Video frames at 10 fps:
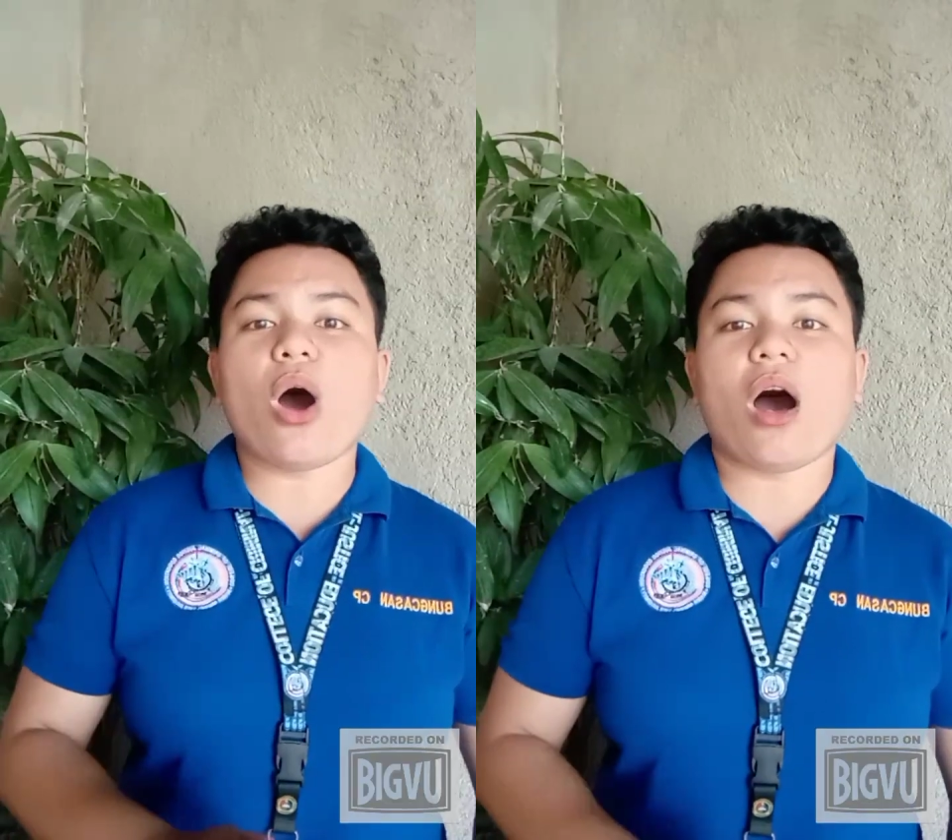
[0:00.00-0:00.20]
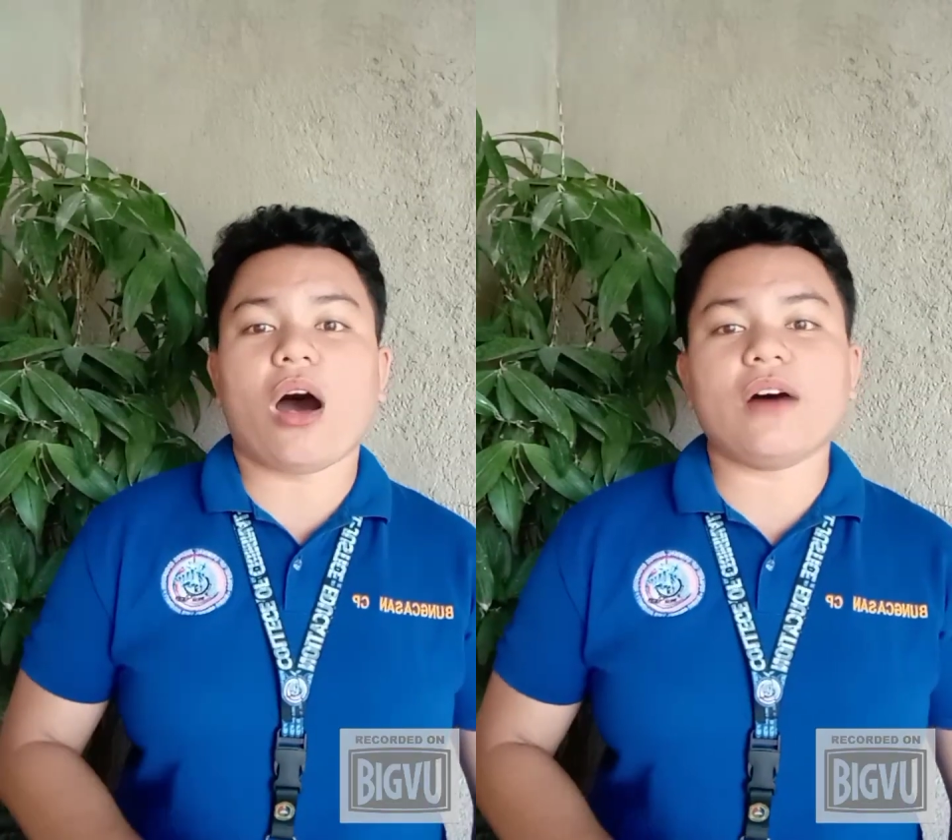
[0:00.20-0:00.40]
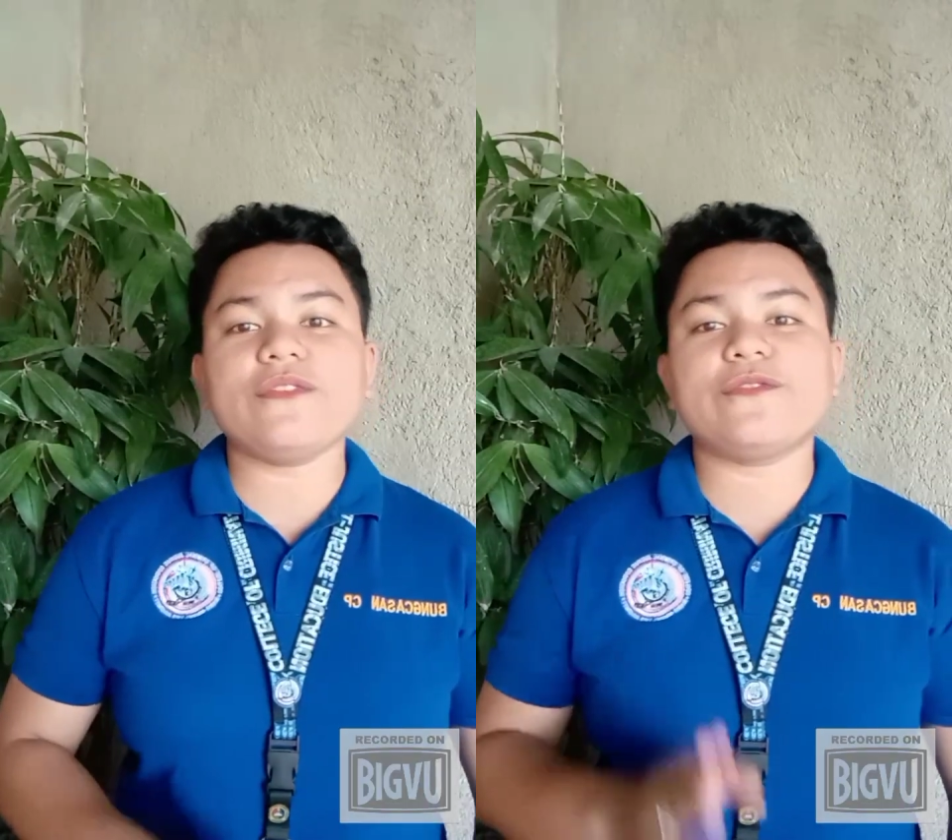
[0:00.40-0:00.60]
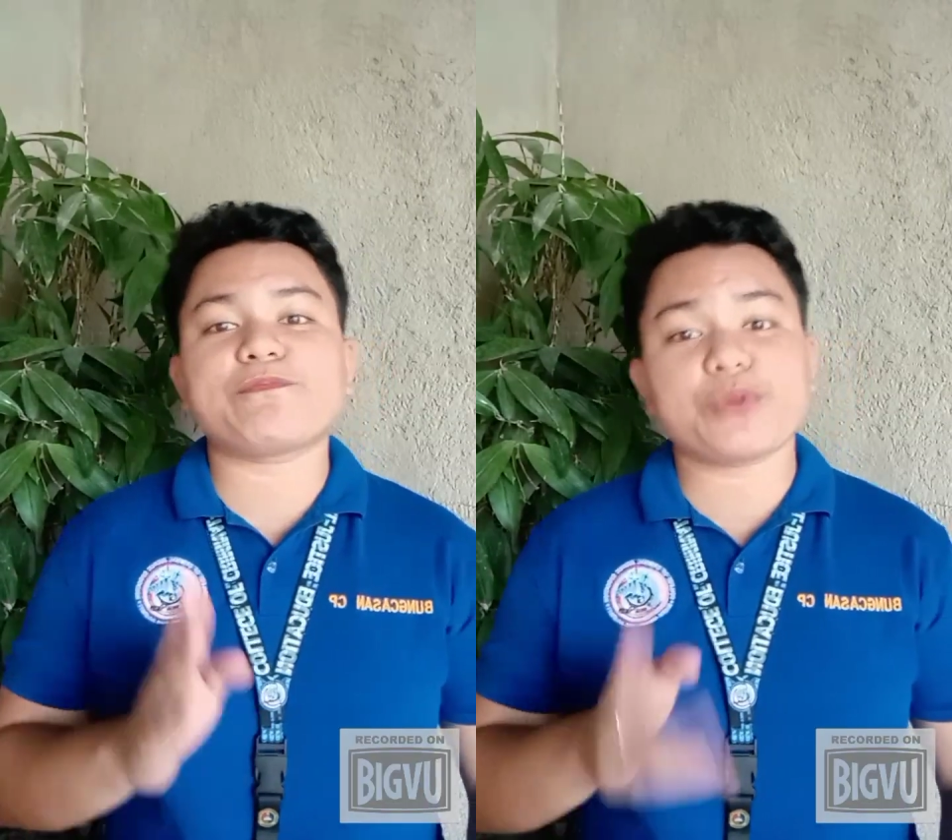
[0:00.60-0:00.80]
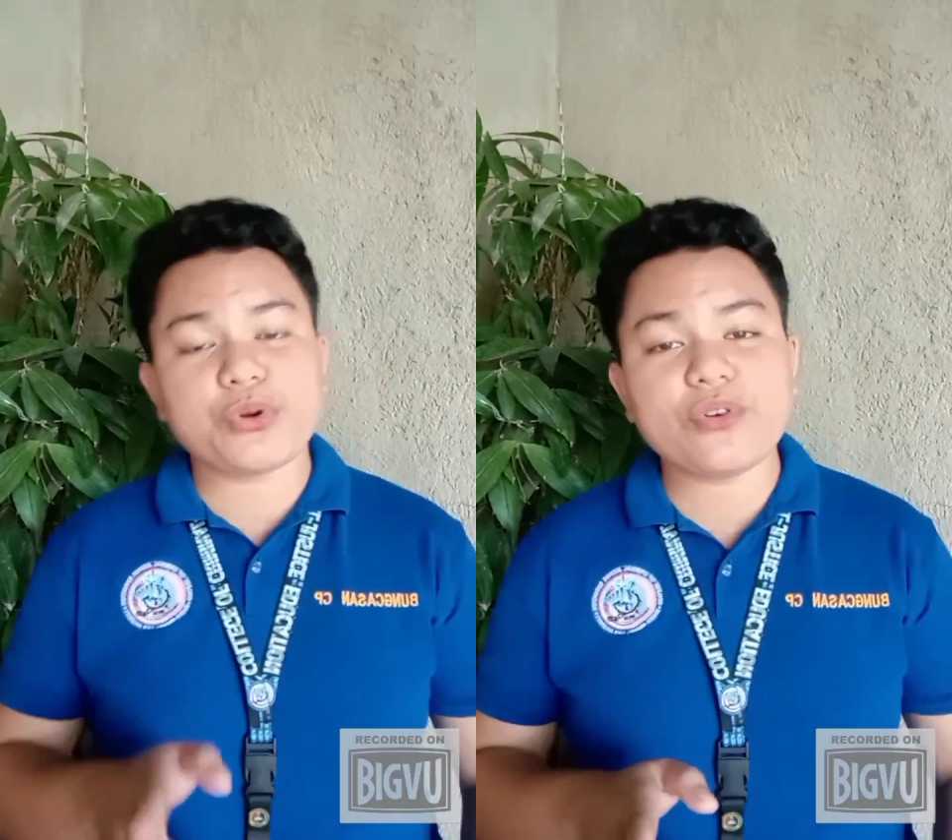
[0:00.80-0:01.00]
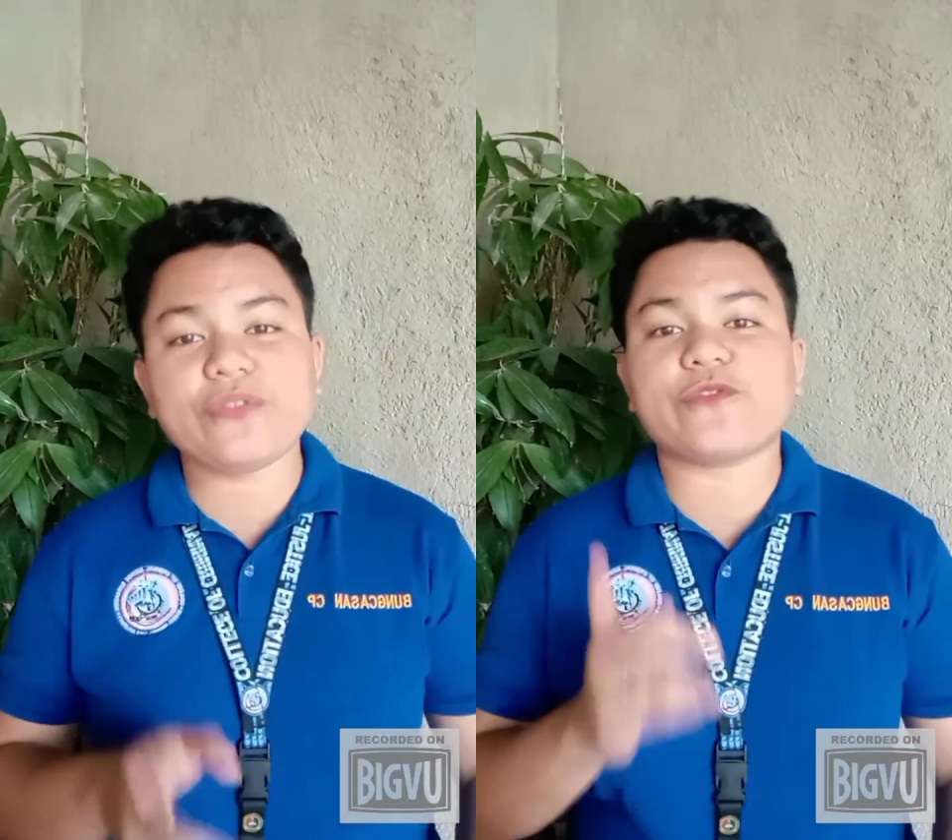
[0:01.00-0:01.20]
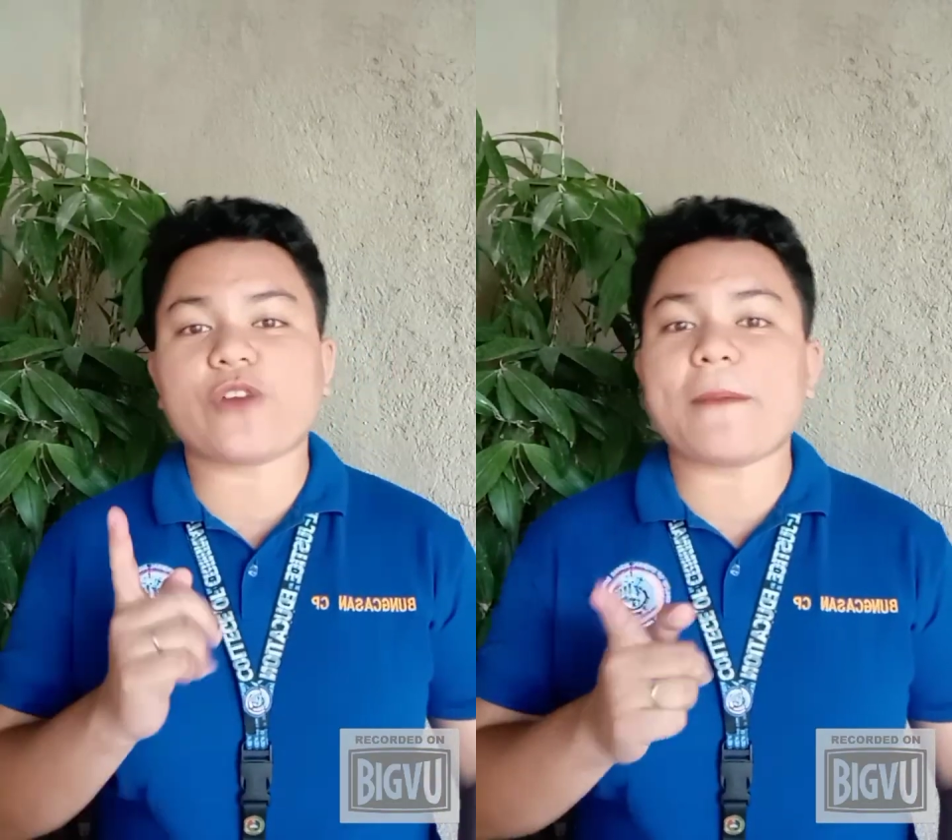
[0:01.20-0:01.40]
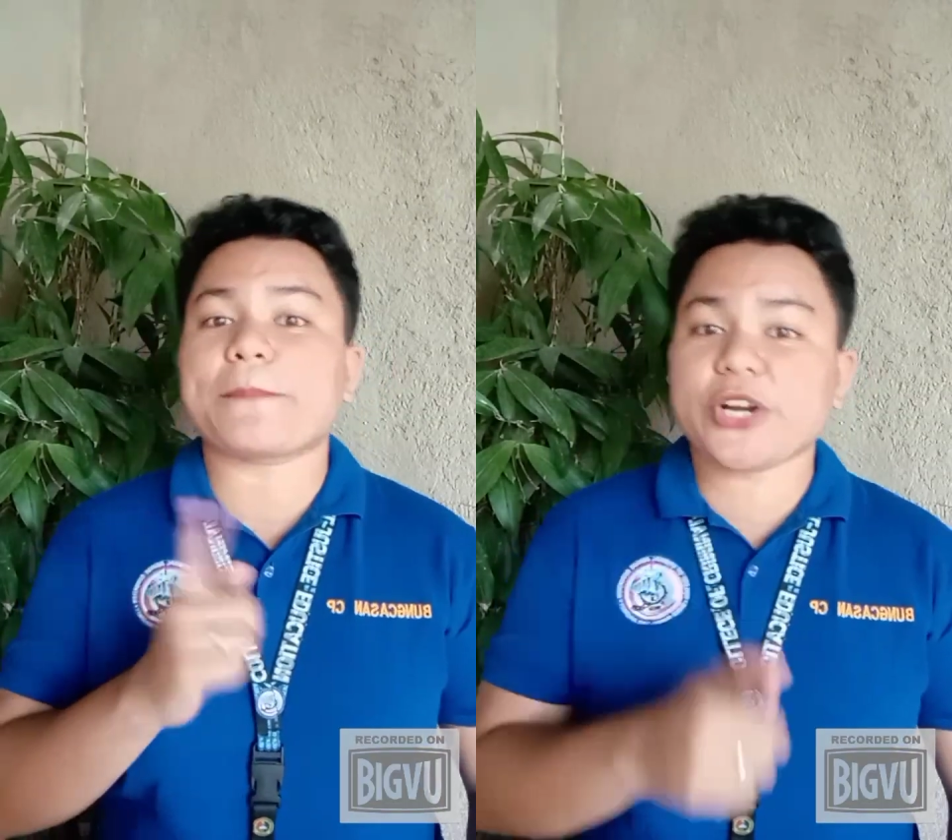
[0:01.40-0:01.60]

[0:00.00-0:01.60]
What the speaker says: of proof from